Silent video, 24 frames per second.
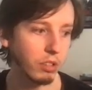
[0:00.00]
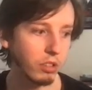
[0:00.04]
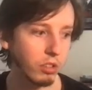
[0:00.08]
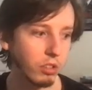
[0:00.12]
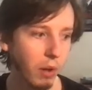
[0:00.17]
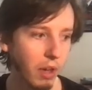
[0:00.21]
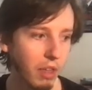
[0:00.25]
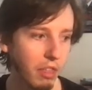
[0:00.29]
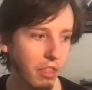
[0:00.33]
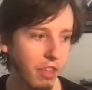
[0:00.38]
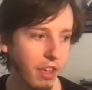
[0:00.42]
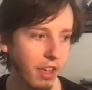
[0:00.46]
So
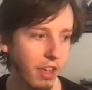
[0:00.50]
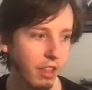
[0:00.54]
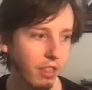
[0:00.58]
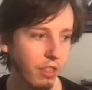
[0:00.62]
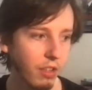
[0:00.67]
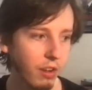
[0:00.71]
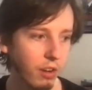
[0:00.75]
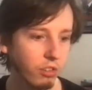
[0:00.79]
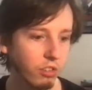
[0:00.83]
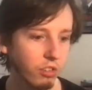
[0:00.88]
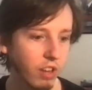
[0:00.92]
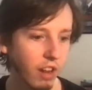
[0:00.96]
I think
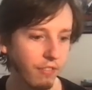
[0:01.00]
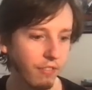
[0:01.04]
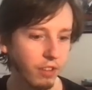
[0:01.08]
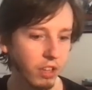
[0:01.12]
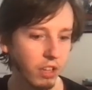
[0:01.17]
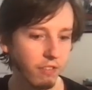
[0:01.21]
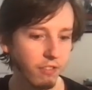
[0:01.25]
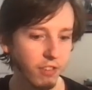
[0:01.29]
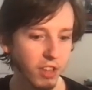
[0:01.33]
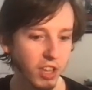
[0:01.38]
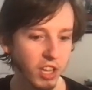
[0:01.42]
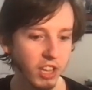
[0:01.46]
there's definitely
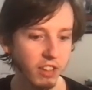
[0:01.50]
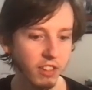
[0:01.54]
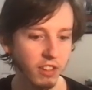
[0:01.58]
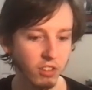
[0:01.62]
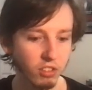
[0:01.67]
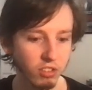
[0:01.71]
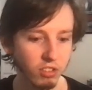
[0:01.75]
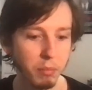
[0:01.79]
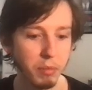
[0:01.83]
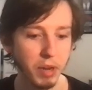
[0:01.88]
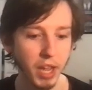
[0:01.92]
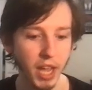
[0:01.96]
a feeling that
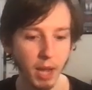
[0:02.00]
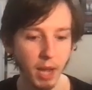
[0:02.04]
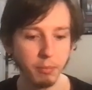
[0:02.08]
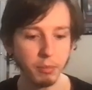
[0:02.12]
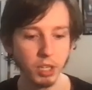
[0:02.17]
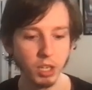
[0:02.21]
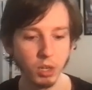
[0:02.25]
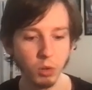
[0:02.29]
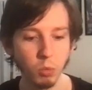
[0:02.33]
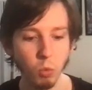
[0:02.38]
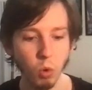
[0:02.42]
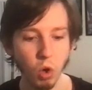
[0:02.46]
someday I'm
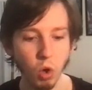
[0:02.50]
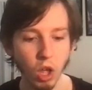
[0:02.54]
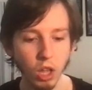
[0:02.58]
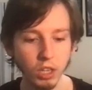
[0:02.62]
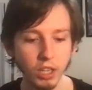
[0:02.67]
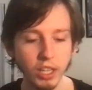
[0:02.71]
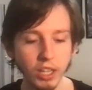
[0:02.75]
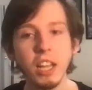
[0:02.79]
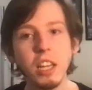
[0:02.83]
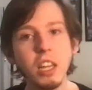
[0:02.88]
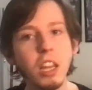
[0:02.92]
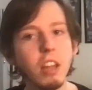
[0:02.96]
gonna want,
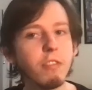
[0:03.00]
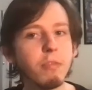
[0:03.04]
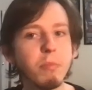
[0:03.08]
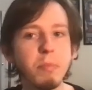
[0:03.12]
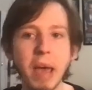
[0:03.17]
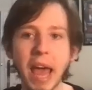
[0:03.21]
like, I love